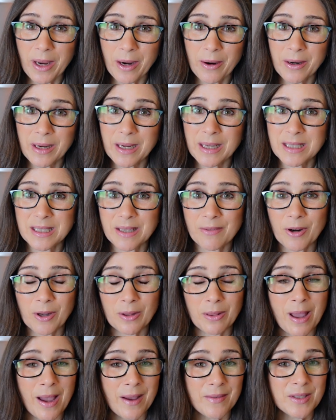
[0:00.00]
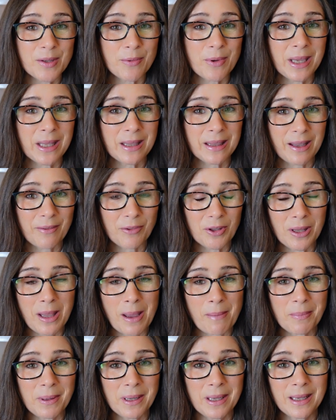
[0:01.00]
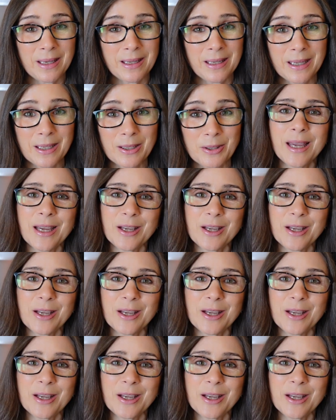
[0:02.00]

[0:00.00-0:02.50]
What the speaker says: areas of our lives that we can level up in,